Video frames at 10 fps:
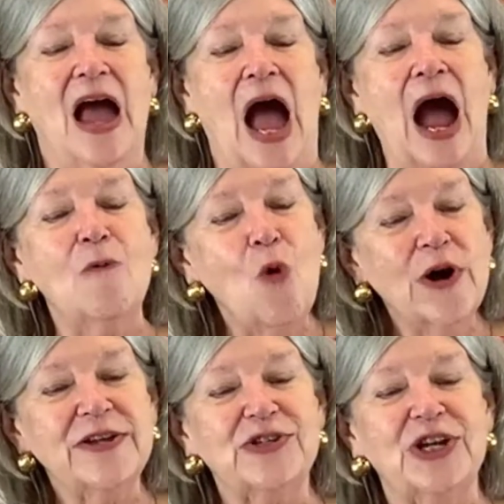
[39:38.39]
"I want
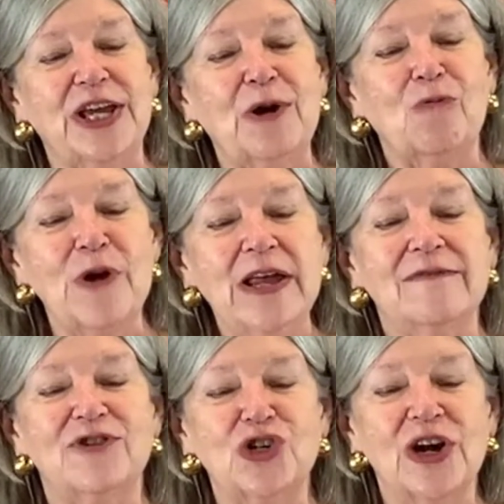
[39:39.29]
us to get rid
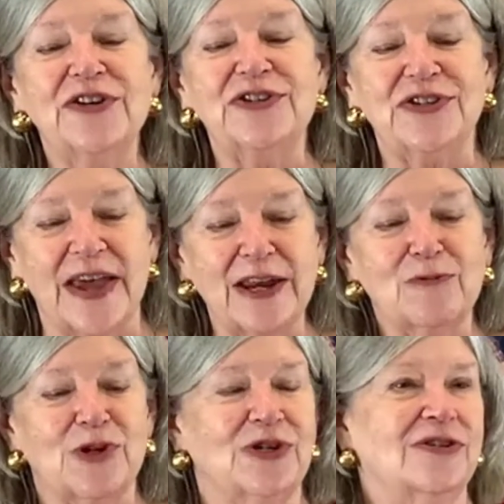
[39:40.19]
of just
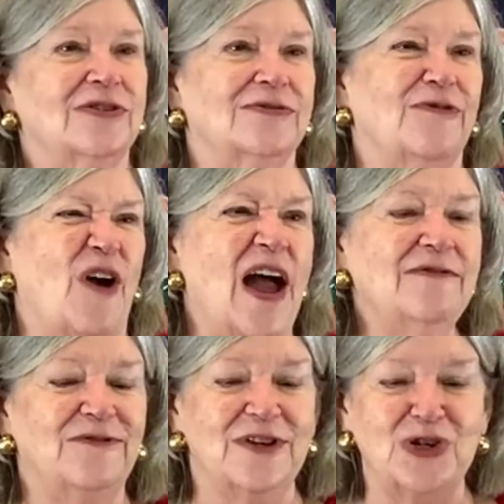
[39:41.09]
sandwiches,
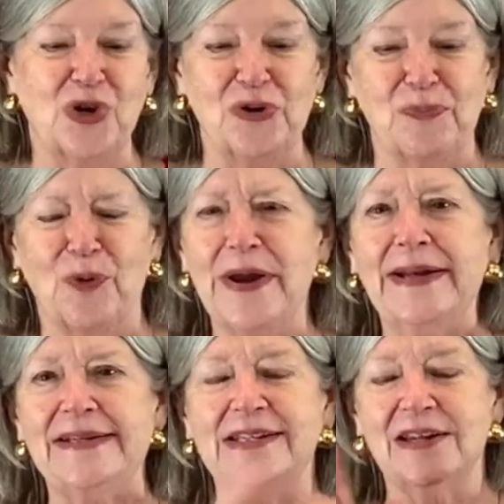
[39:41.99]
fried fish on bread
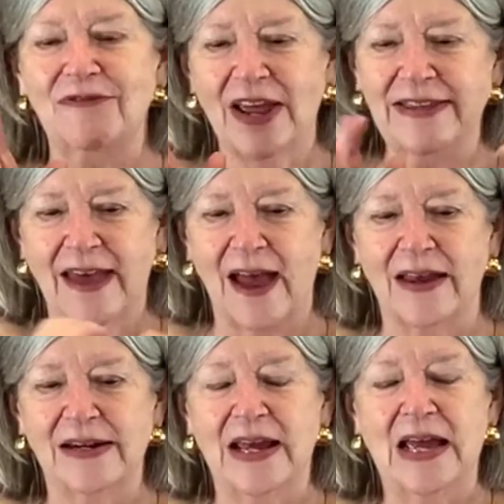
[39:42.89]
and stuff like that.